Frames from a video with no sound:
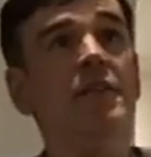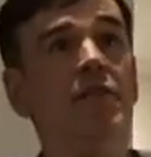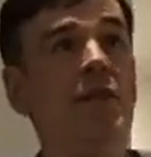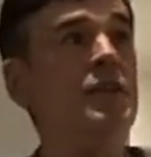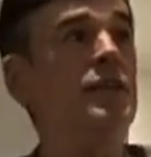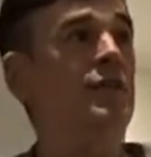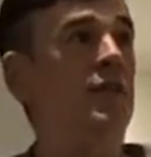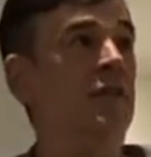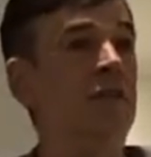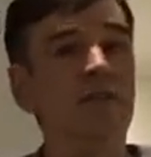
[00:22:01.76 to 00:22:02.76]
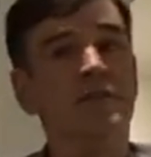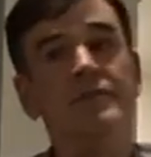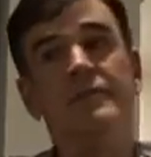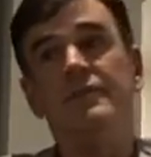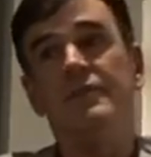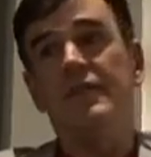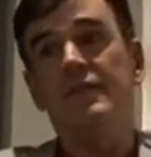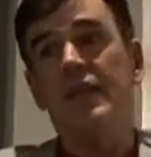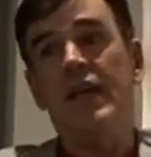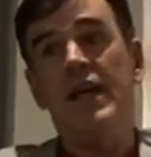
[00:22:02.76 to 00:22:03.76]
Festival.
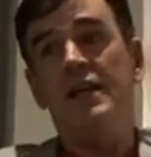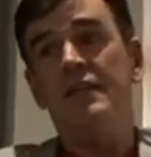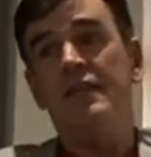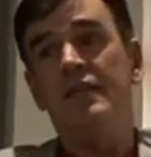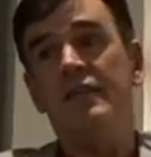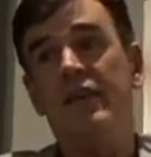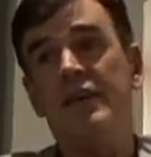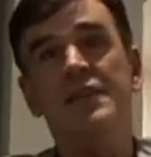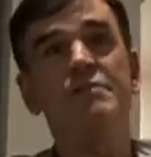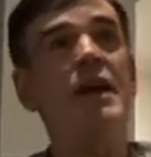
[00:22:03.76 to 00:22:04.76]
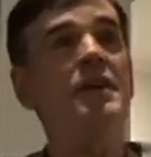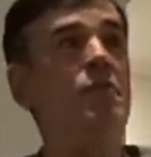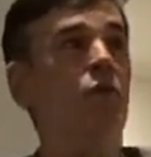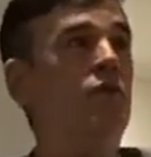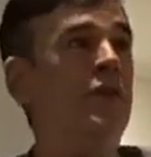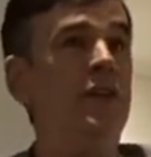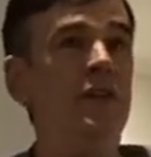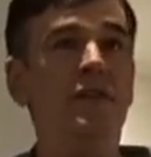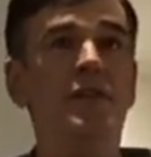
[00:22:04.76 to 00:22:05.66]
And I just made a movie.